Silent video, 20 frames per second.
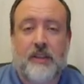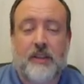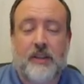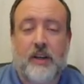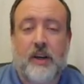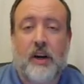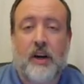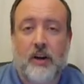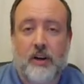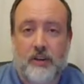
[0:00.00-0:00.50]

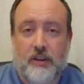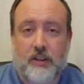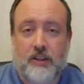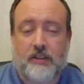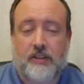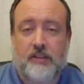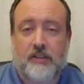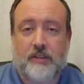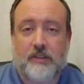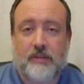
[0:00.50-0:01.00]

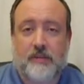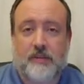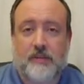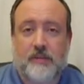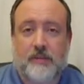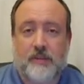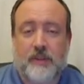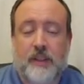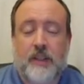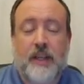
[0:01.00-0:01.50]
Artist.
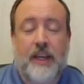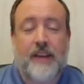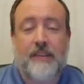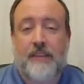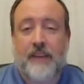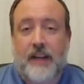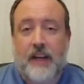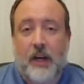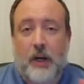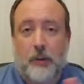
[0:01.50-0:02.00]
If it
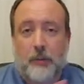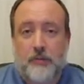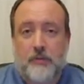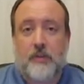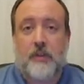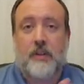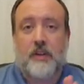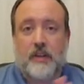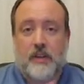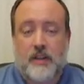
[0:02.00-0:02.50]
helps,
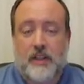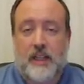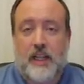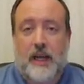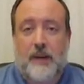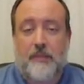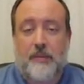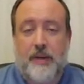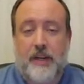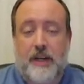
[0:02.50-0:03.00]

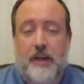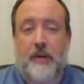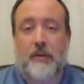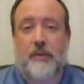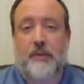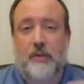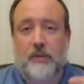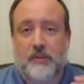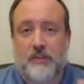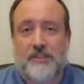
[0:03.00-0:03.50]
clap it out
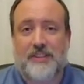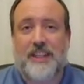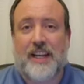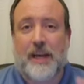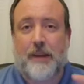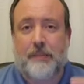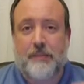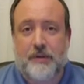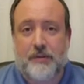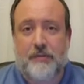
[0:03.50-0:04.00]
or
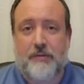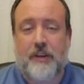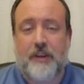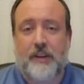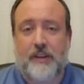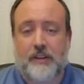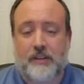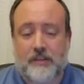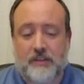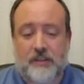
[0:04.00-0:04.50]
snap your
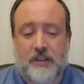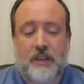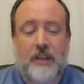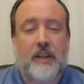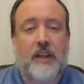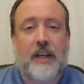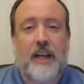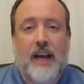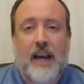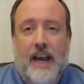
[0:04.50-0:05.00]
fingers.
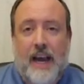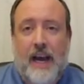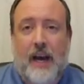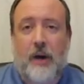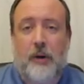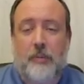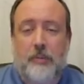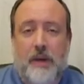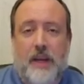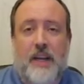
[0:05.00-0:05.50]
How
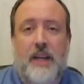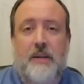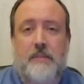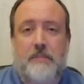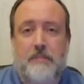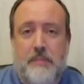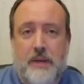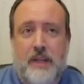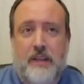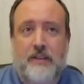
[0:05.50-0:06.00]
many
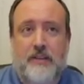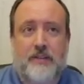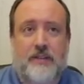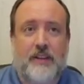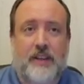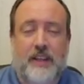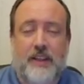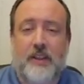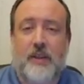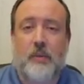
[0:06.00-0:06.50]
beats
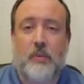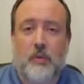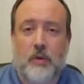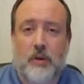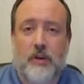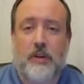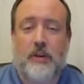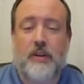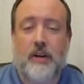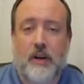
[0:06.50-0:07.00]
in the
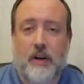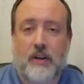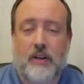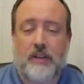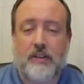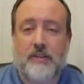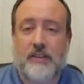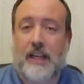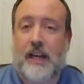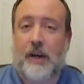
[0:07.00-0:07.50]
word
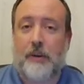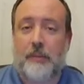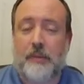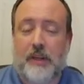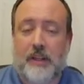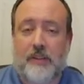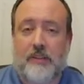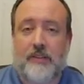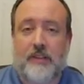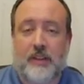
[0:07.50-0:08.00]
artist? How many
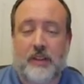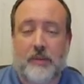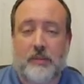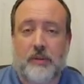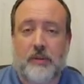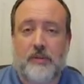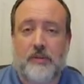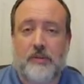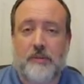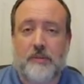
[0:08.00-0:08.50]

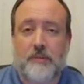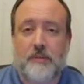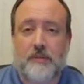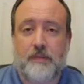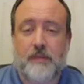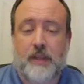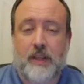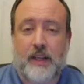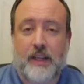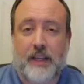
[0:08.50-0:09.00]
syllables?
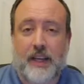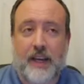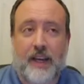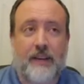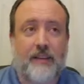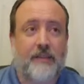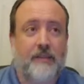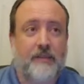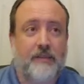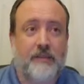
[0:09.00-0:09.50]
Again,
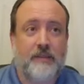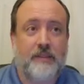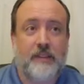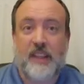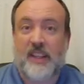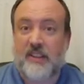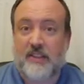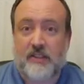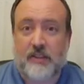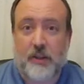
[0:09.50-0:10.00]

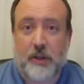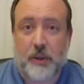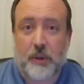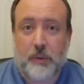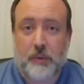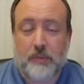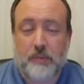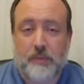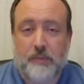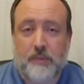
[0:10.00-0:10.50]
it's 2.
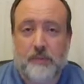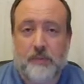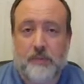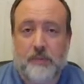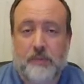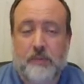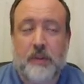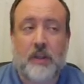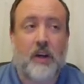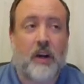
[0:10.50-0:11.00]

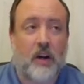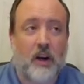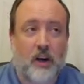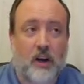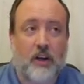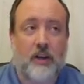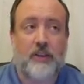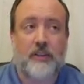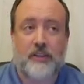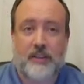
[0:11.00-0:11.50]

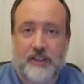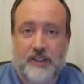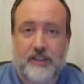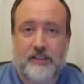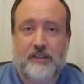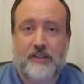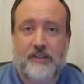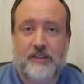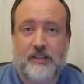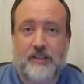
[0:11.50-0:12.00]
Artist.